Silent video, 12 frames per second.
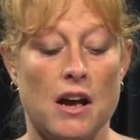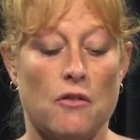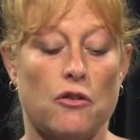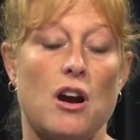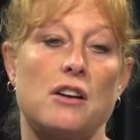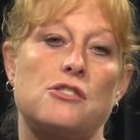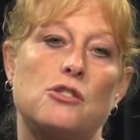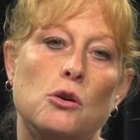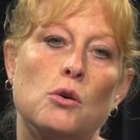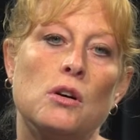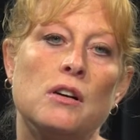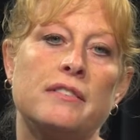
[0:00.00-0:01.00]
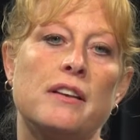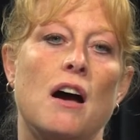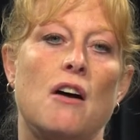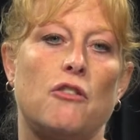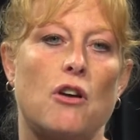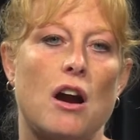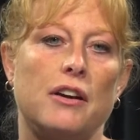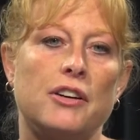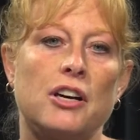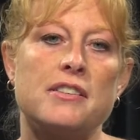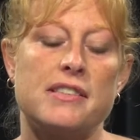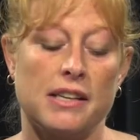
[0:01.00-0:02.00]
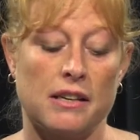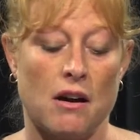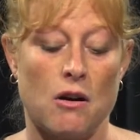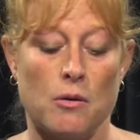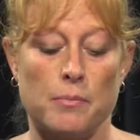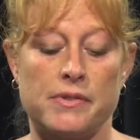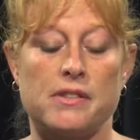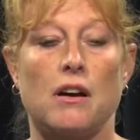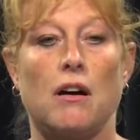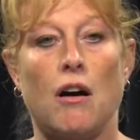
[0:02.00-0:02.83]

for our schools, for our nursing homes,